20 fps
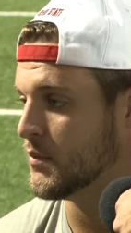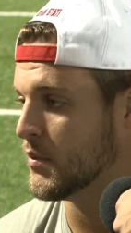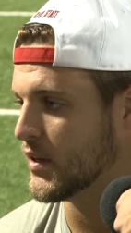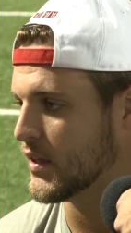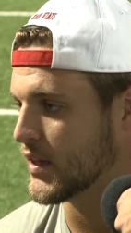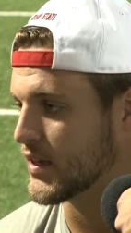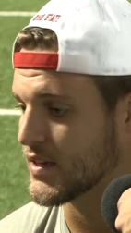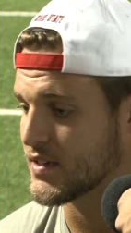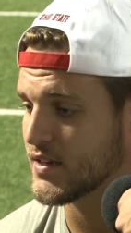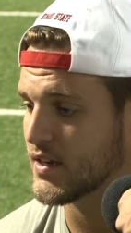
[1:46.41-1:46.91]
But
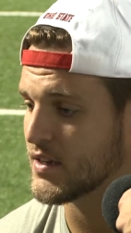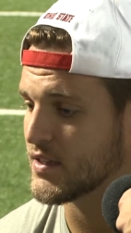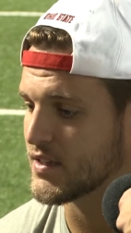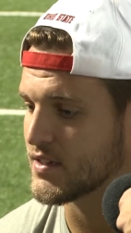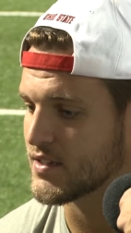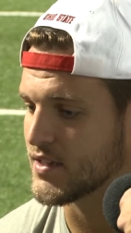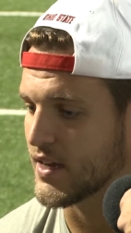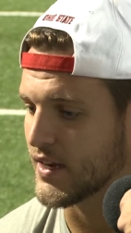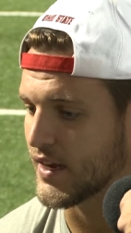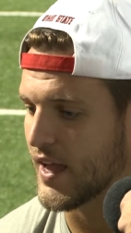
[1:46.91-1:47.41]
like I said, in the
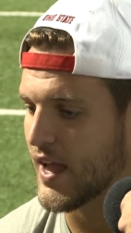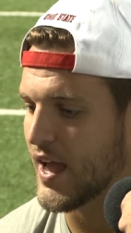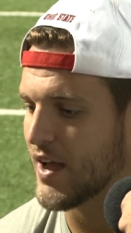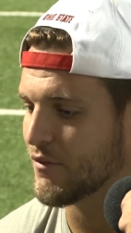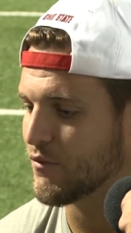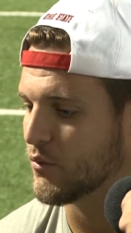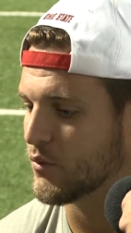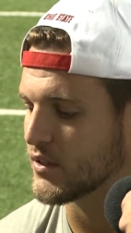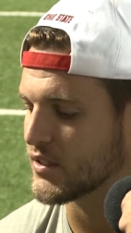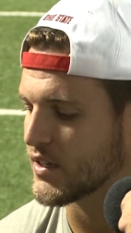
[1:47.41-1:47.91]
second
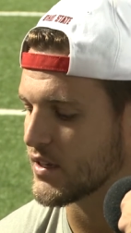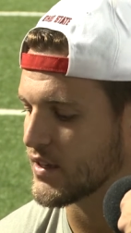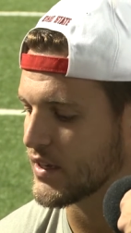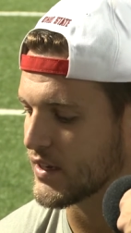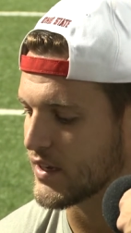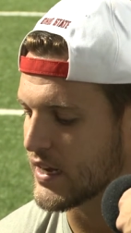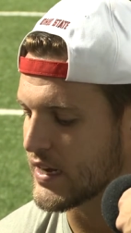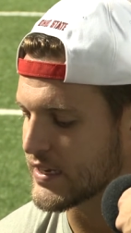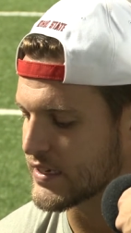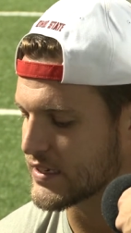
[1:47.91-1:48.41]
half, once I
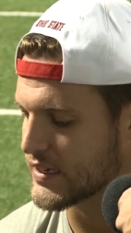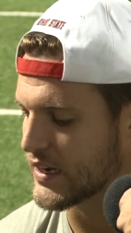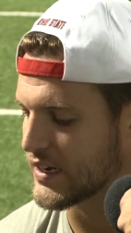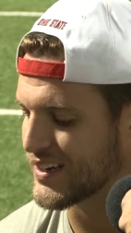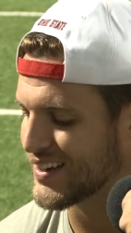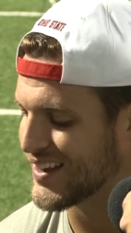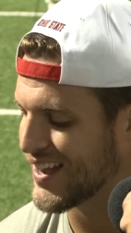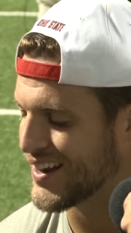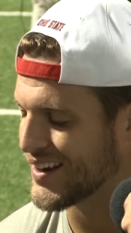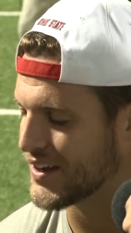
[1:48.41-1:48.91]
think guys get,
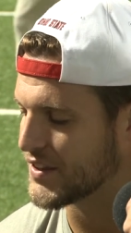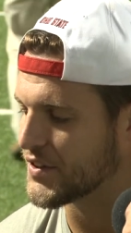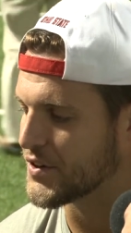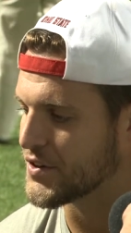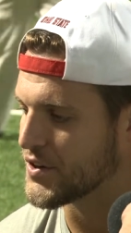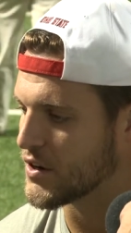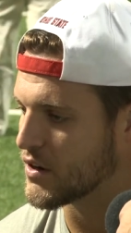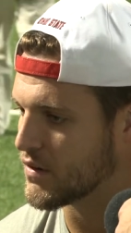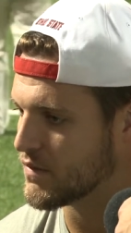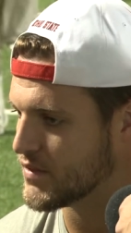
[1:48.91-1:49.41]
kind of got their
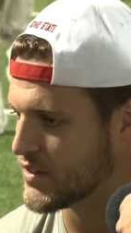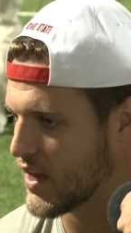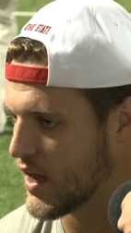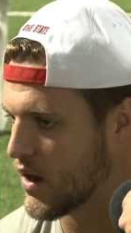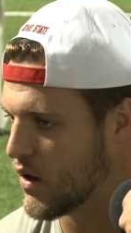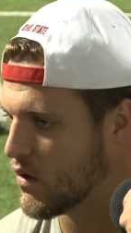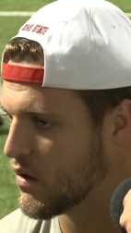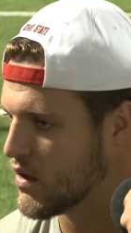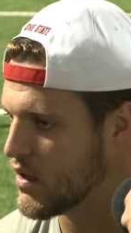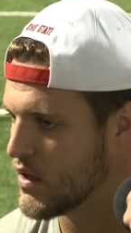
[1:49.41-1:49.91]
nerves
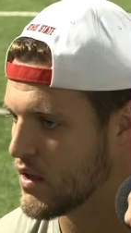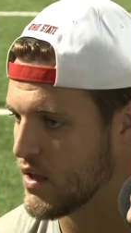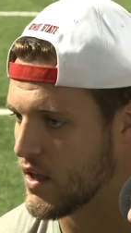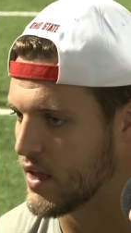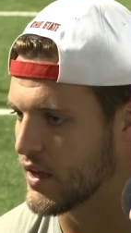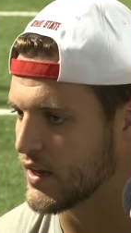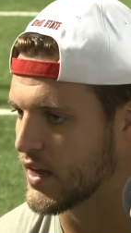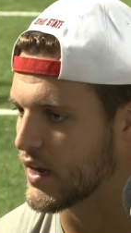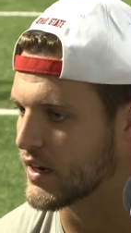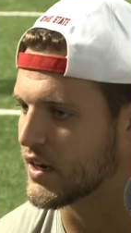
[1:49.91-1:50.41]
out
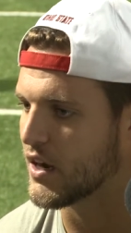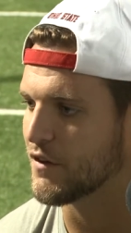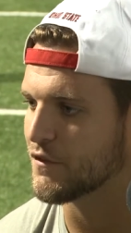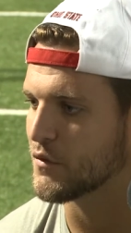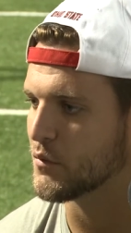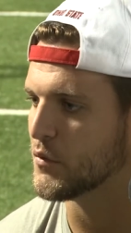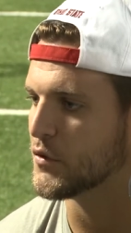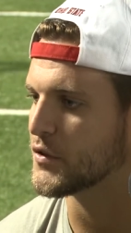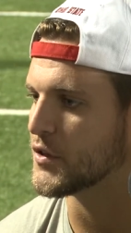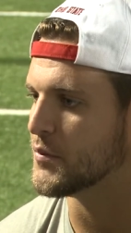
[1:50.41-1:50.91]
and got
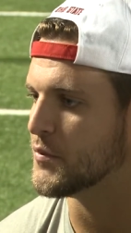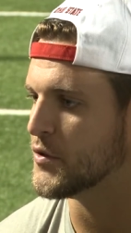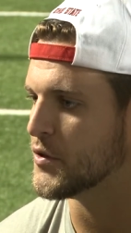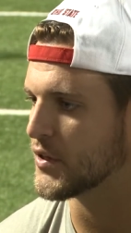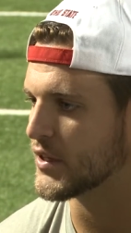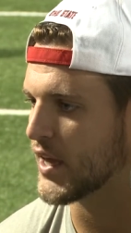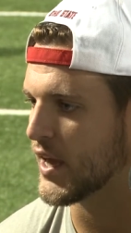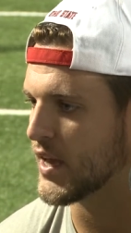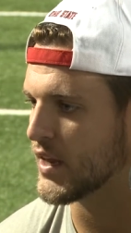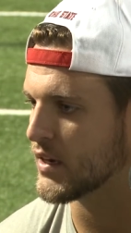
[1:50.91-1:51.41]
comfortable
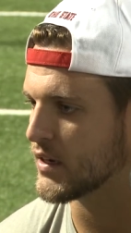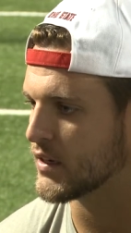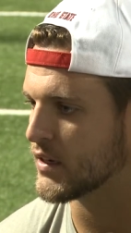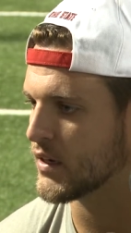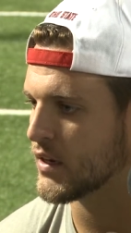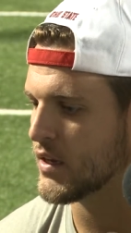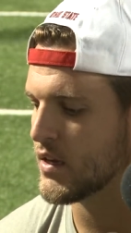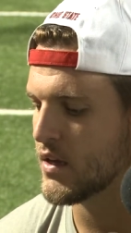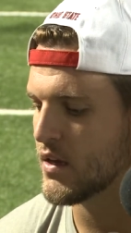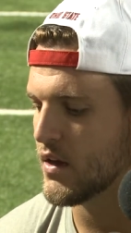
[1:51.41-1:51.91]
communicating,
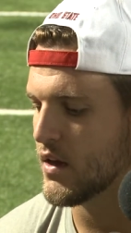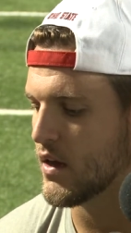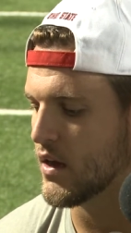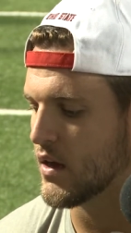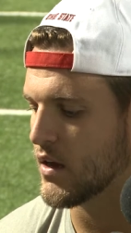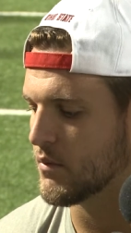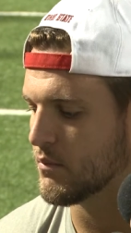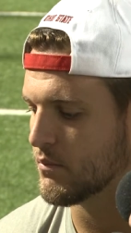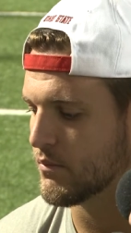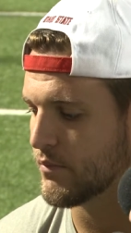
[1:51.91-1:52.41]

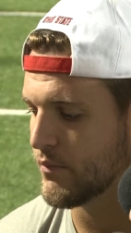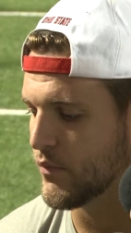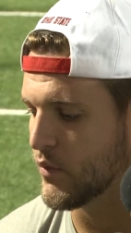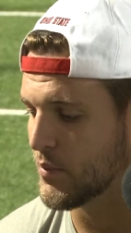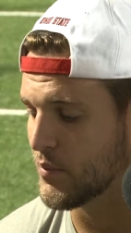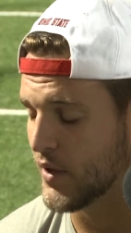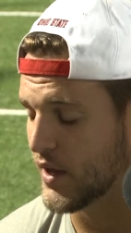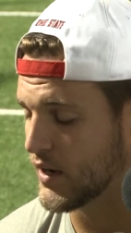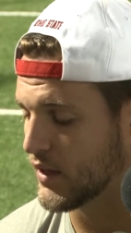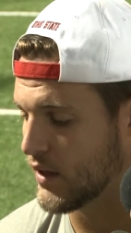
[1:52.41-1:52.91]
um, we
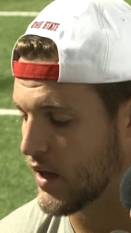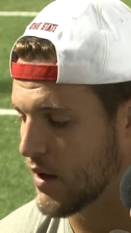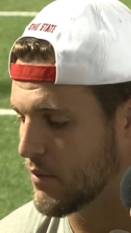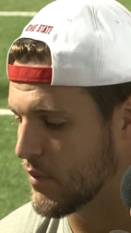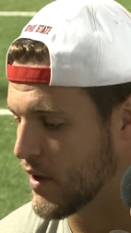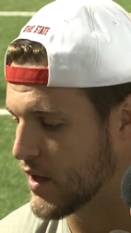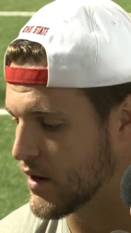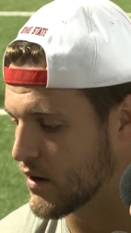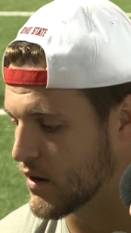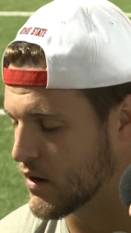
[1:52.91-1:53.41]
played a lot
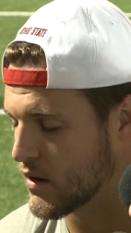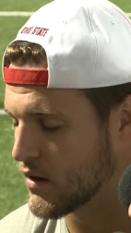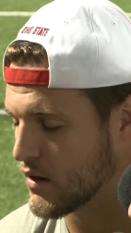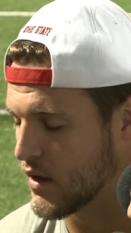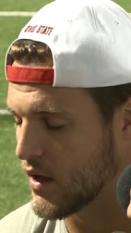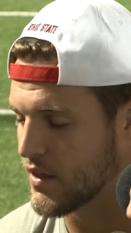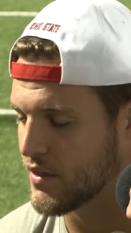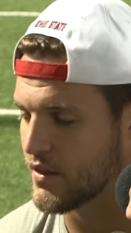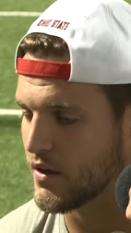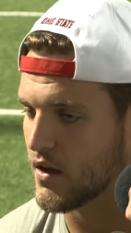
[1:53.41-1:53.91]
better,
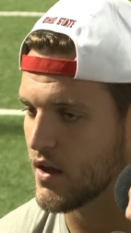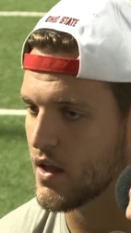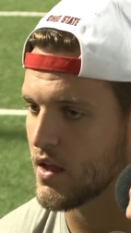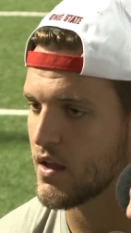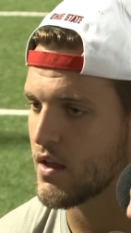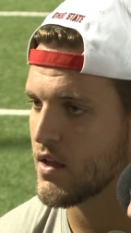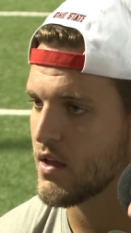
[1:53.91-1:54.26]
I thought.